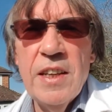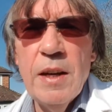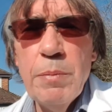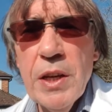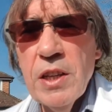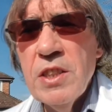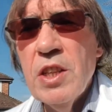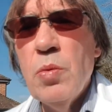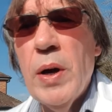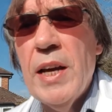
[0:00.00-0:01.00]
And because of
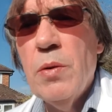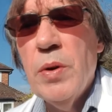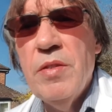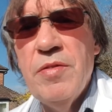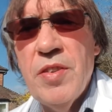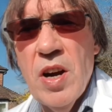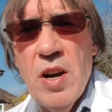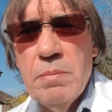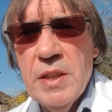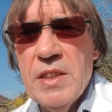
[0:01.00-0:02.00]
the way we
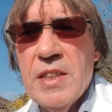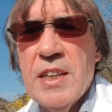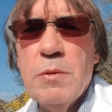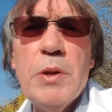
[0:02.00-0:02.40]
farm these days,